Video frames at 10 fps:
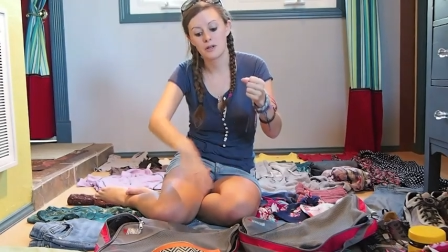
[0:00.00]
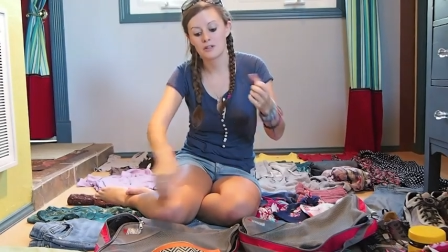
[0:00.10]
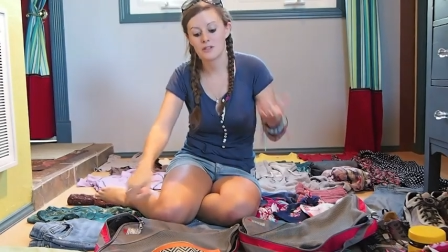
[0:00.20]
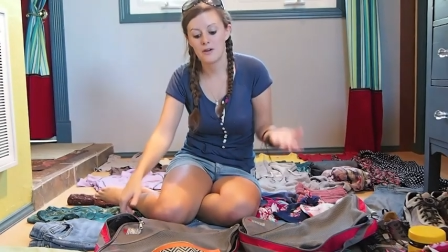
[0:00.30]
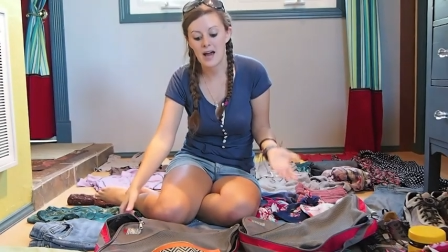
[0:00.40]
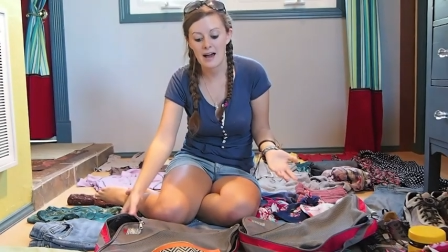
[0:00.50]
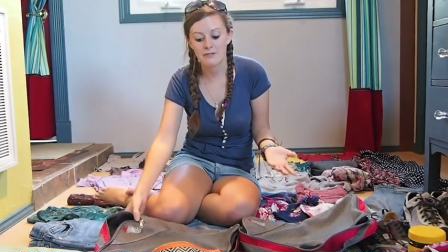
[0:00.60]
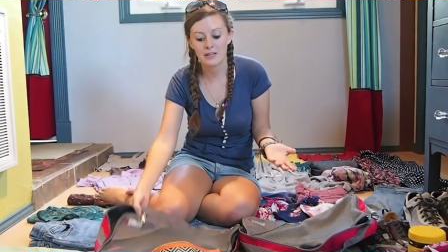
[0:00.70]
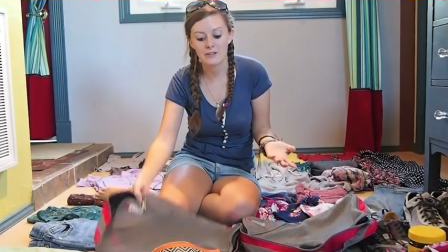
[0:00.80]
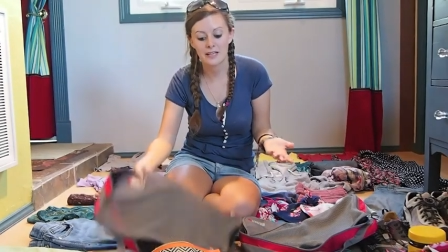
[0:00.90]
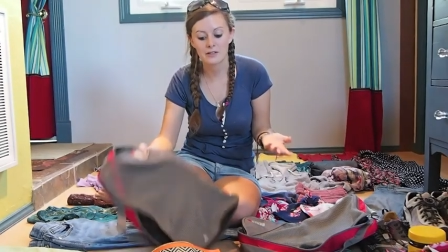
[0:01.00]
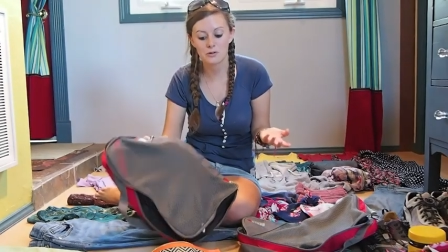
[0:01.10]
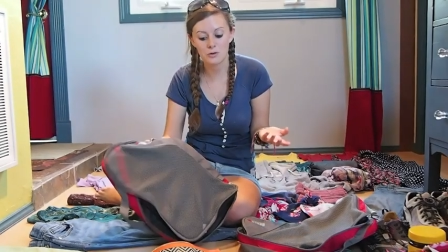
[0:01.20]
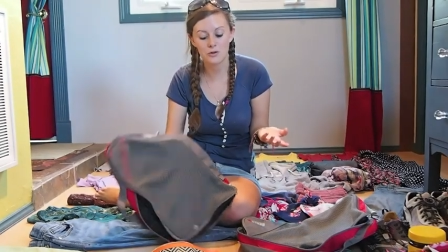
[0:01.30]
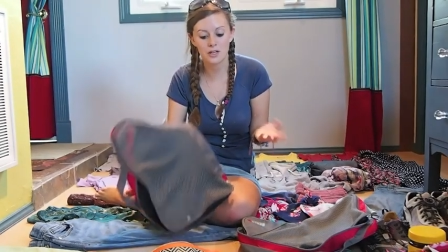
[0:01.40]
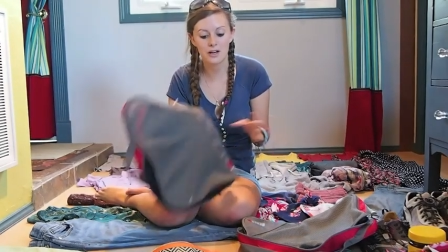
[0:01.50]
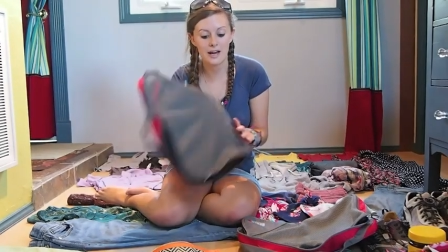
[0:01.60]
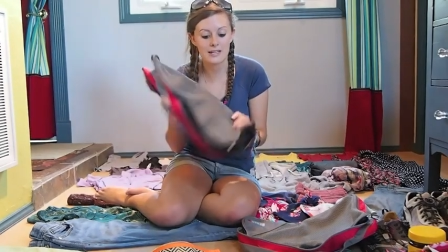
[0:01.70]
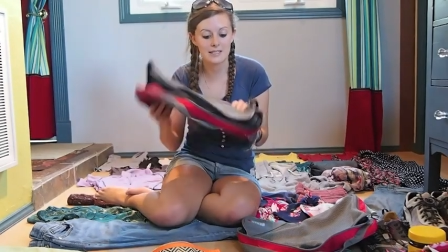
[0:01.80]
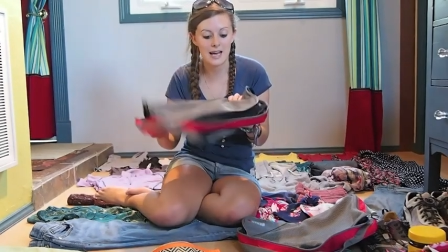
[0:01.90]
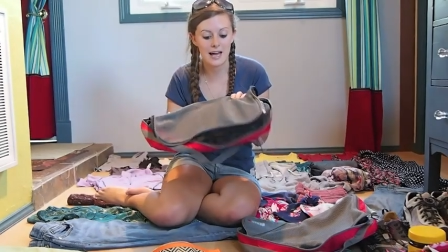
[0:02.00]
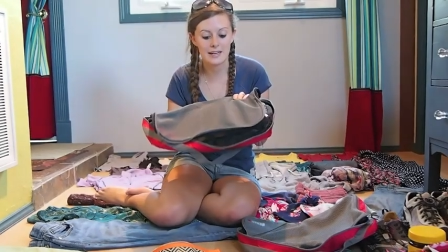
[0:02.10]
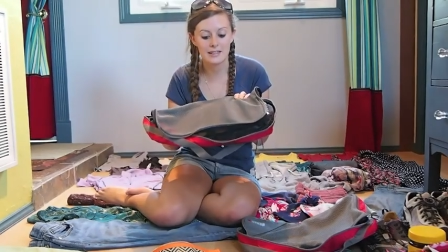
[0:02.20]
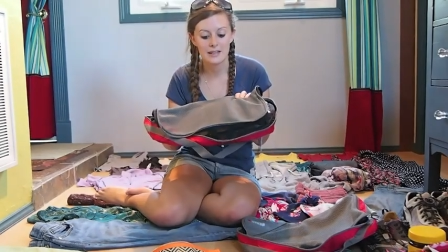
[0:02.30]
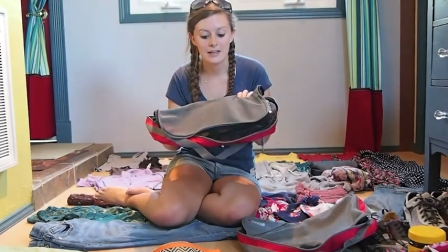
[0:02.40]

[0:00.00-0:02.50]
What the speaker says: So having things organized and